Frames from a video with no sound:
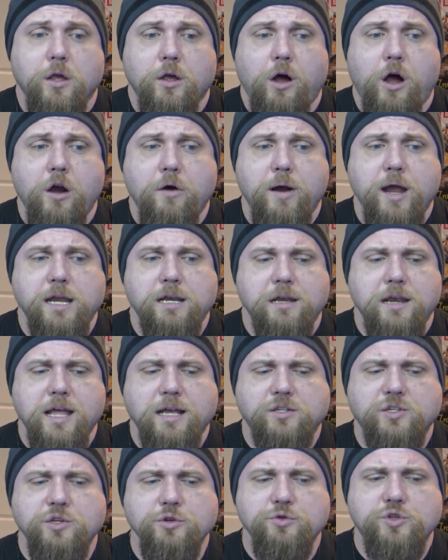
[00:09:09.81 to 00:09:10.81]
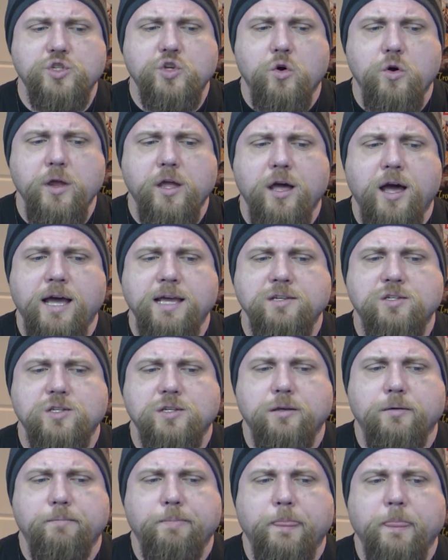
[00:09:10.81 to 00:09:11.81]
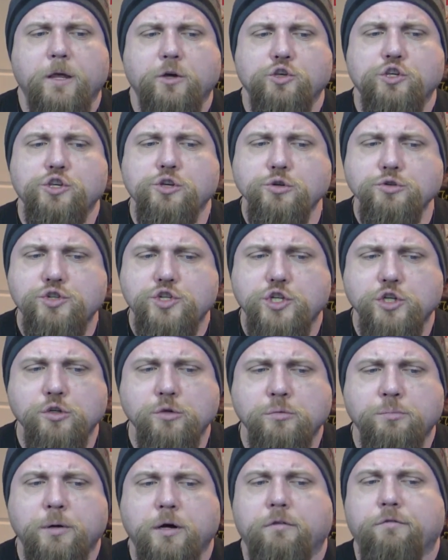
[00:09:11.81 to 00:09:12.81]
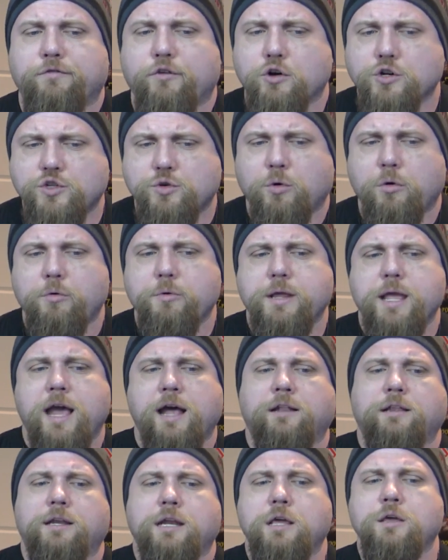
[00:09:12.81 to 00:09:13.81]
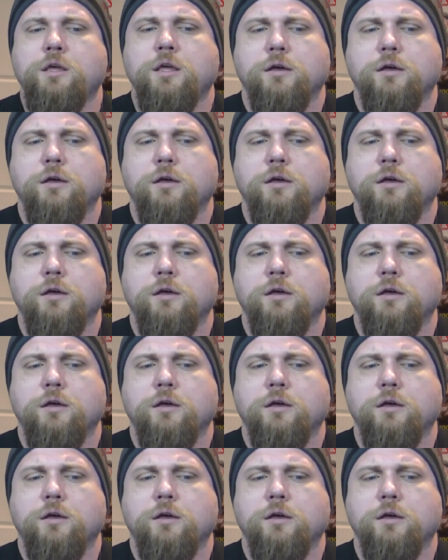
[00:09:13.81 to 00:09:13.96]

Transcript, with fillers: All right, next news story, guys. YouTube virtual reality